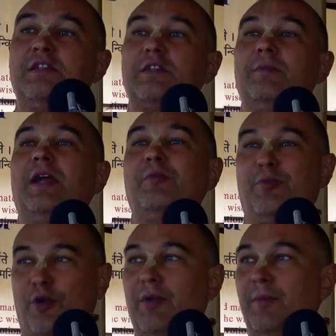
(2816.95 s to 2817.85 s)
is the main
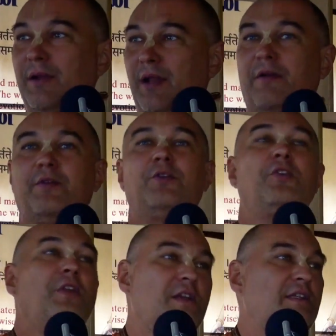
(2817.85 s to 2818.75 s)
problem in life? You
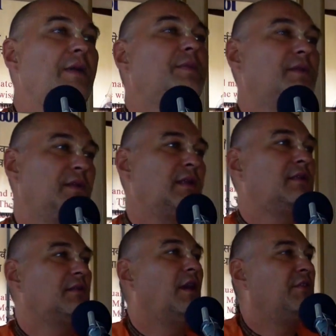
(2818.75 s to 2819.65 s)
don't accept that
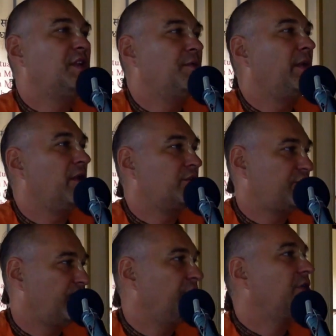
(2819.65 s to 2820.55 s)
everything
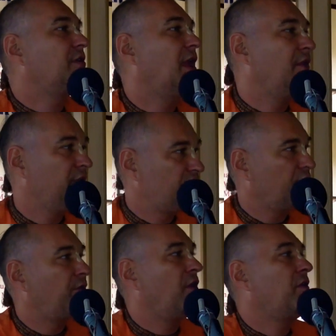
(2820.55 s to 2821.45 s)
belongs to the Lord and we
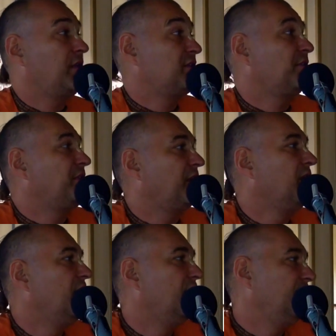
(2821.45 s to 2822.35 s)
should follow His order.
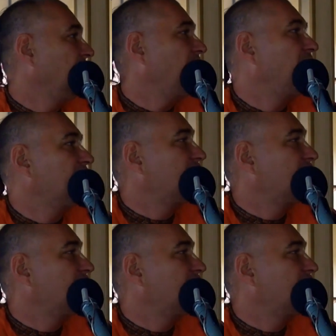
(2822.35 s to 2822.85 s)
They don't